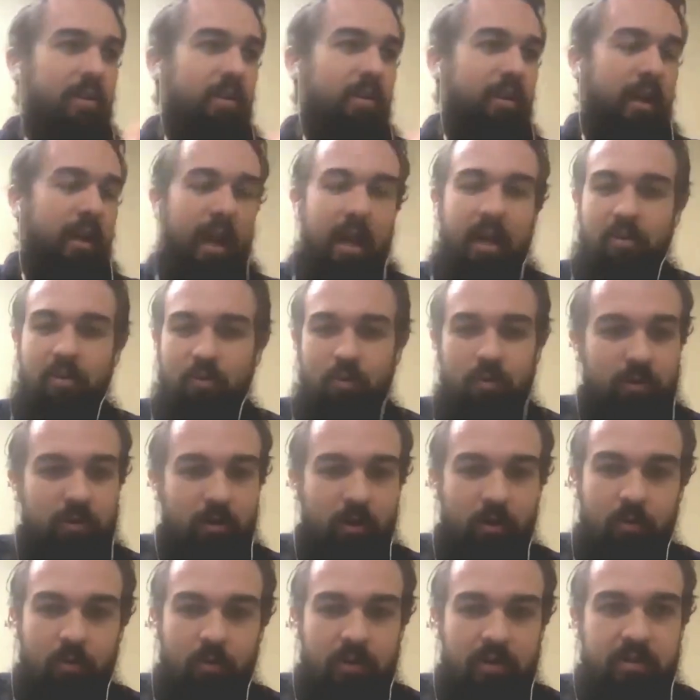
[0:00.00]
casual,
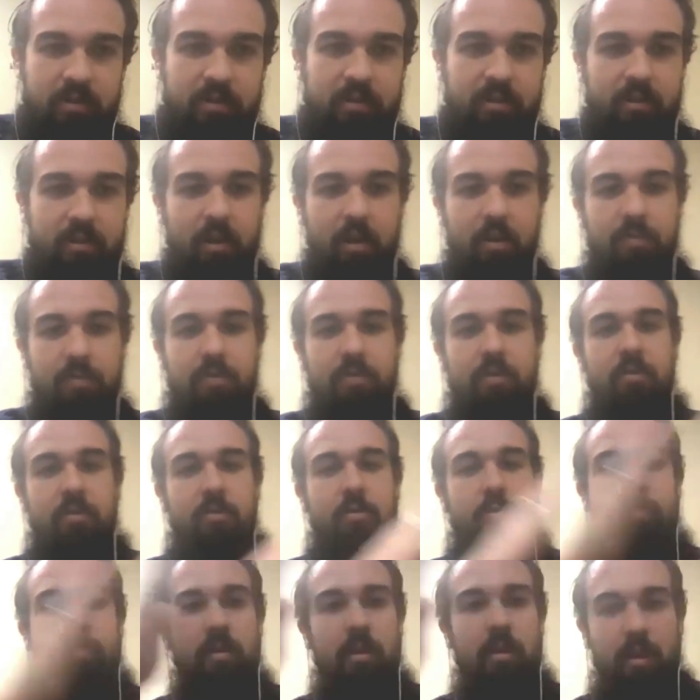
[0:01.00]
low risk stuff
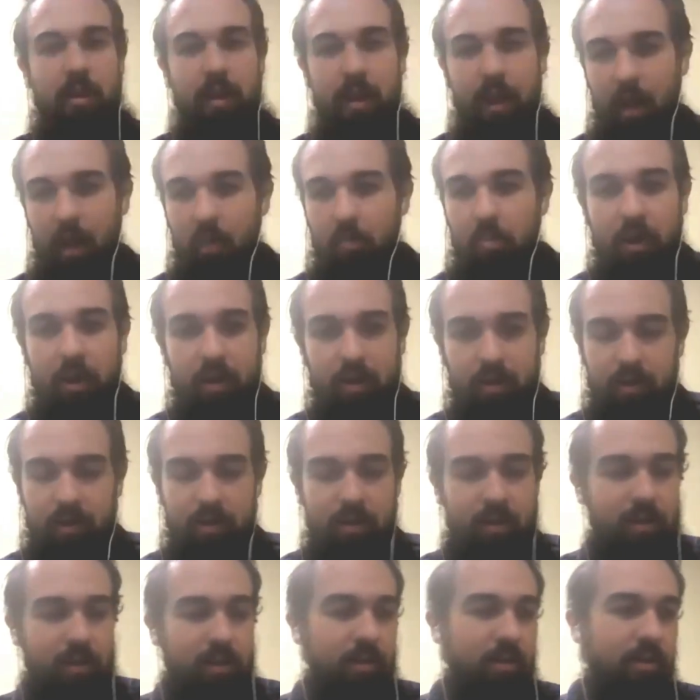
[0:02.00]
to epic,
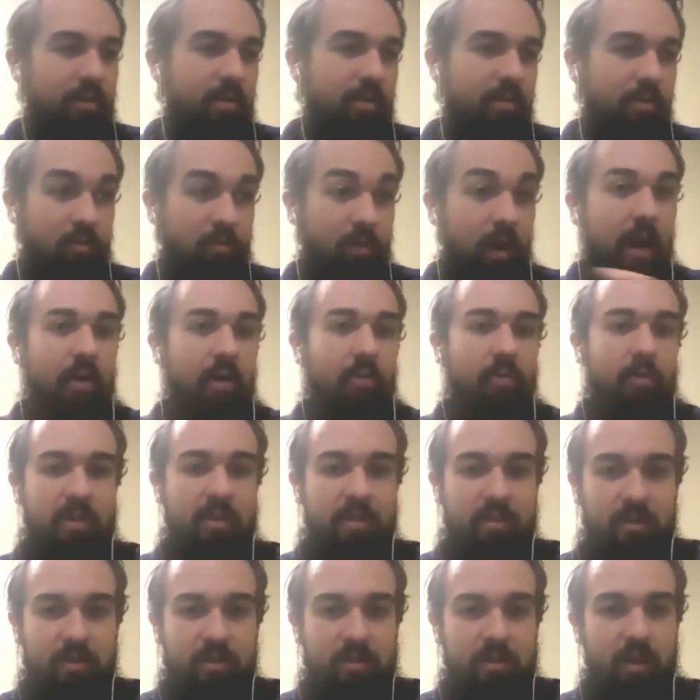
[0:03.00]
high
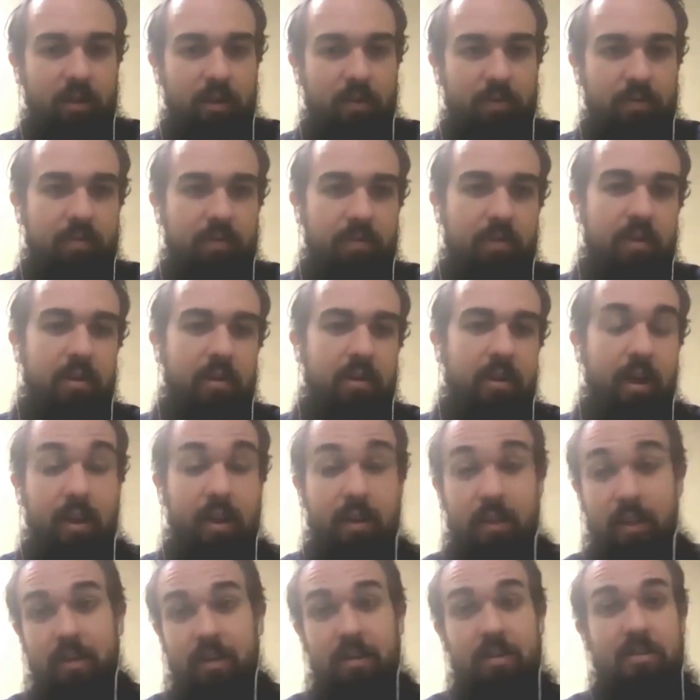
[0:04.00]
risk stuff
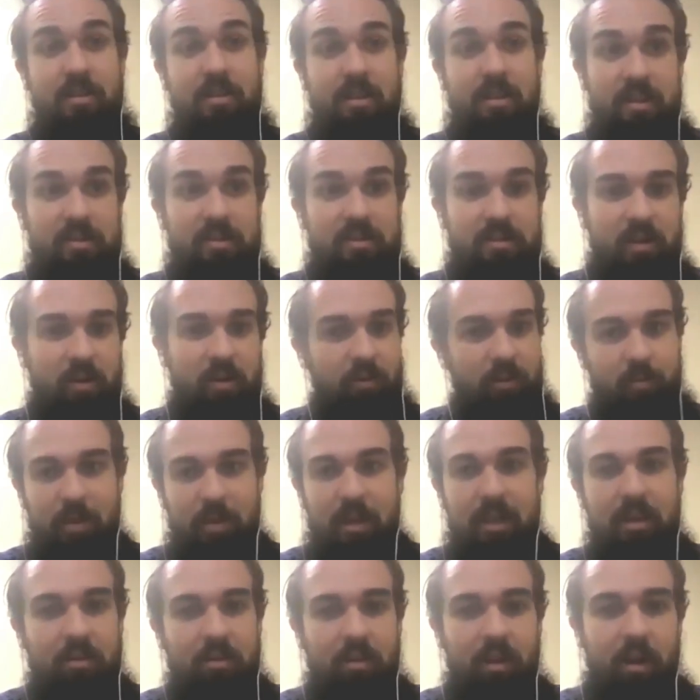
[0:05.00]
and that doesn't necessarily
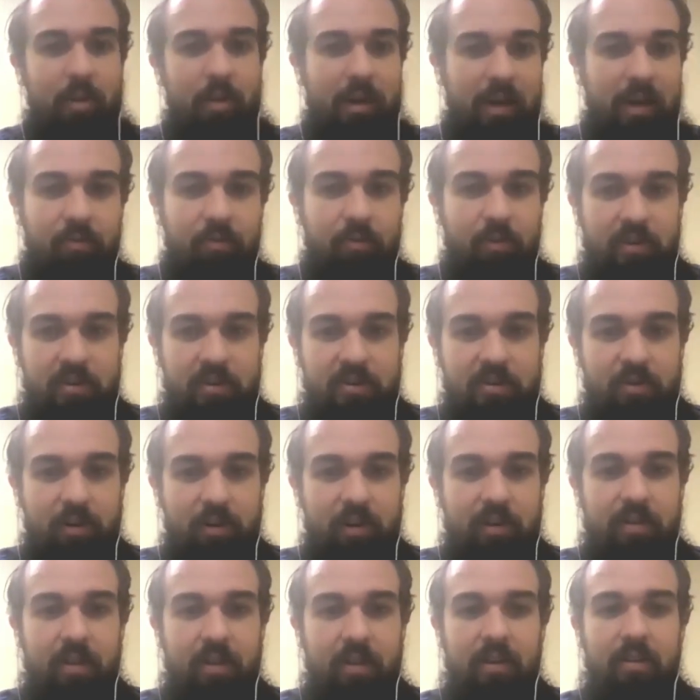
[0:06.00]
mean climbing everest or
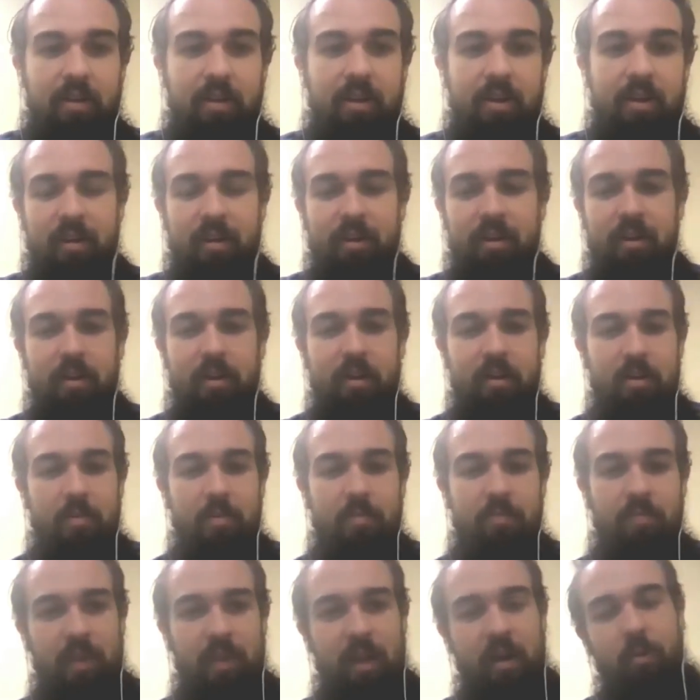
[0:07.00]
anything like
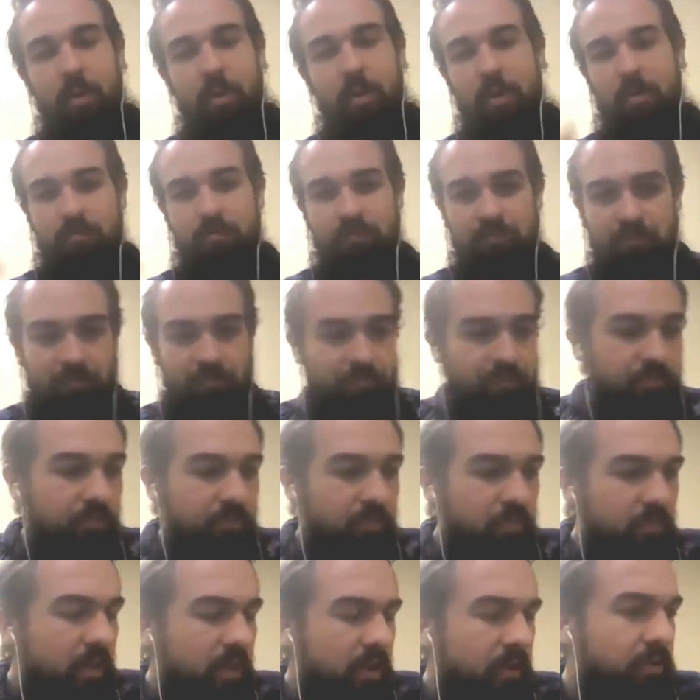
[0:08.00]
anyway
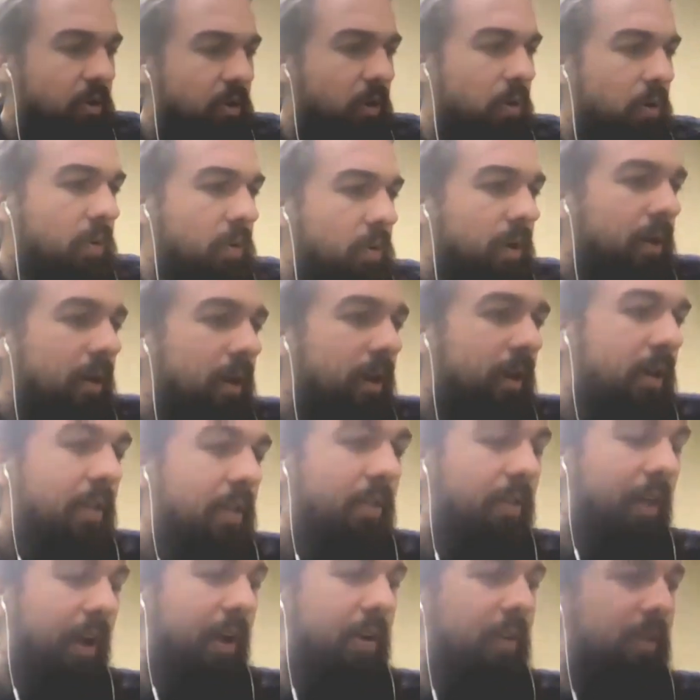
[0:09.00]
so
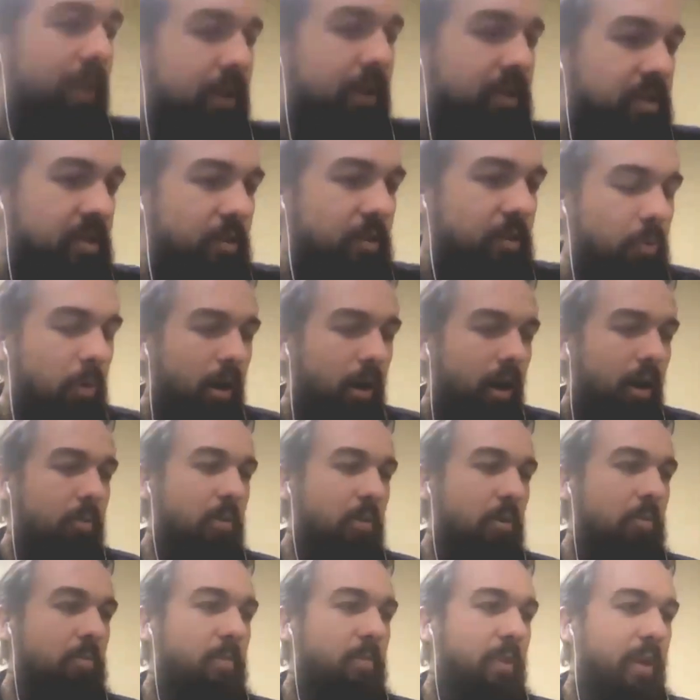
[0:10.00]
that that's the
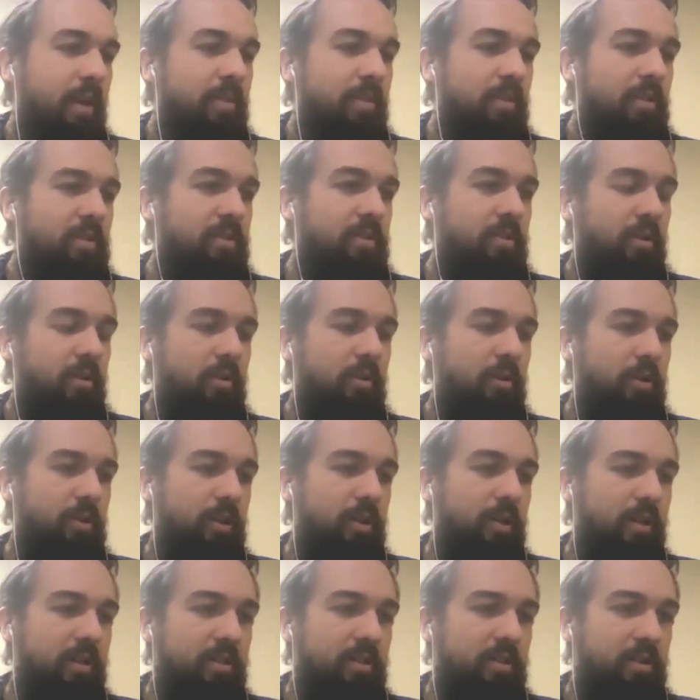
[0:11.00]
problem and the
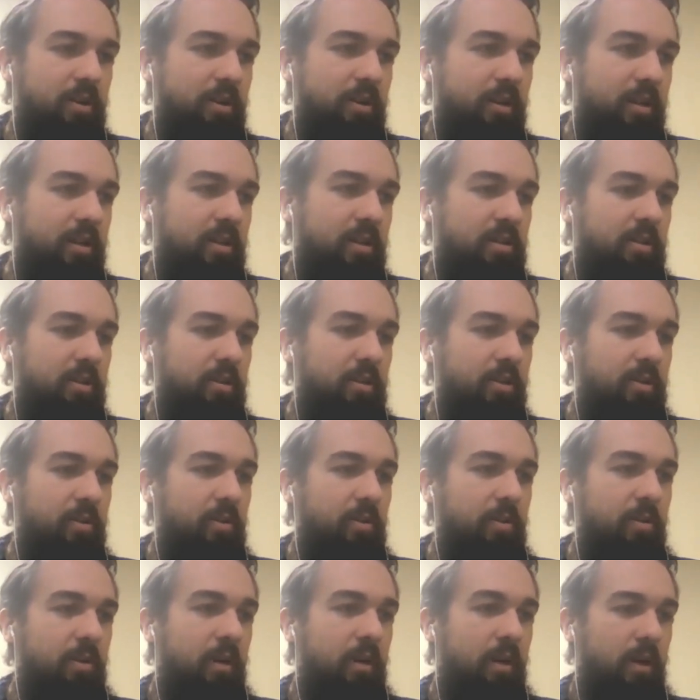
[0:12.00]
solution has turned
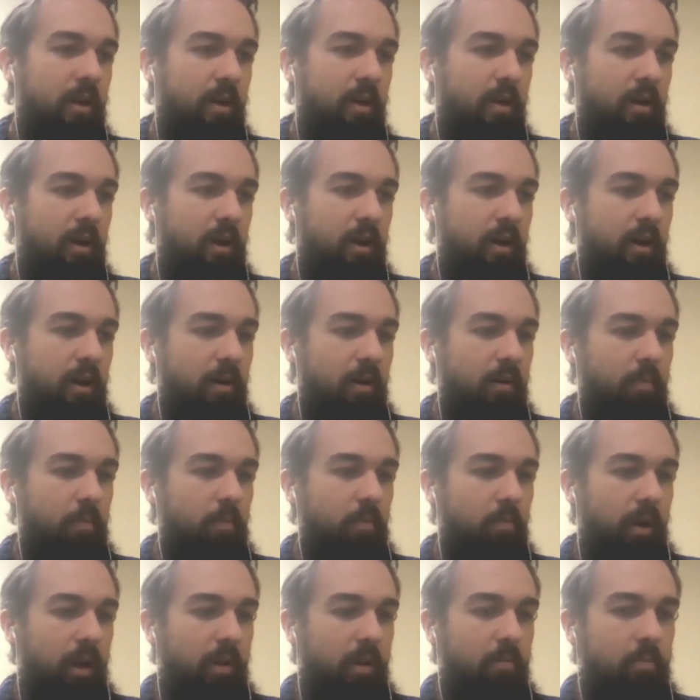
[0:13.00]
into
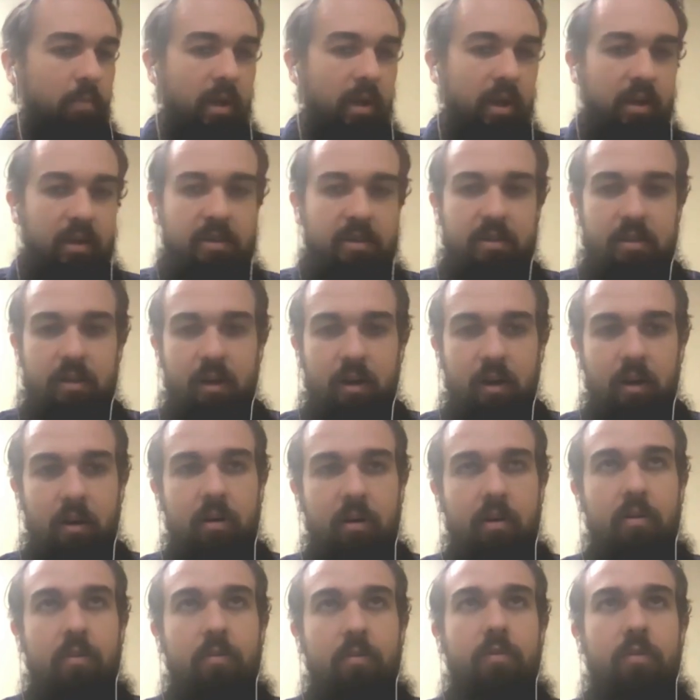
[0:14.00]
um, a mix
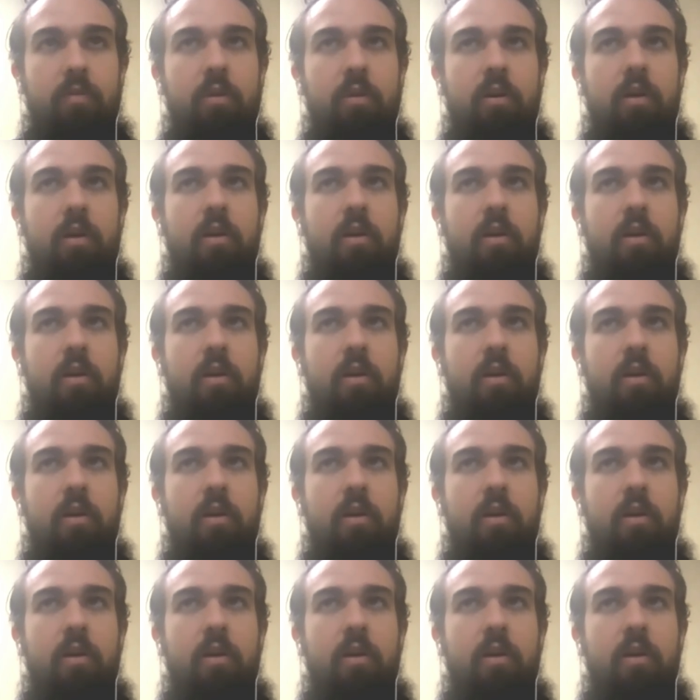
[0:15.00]
of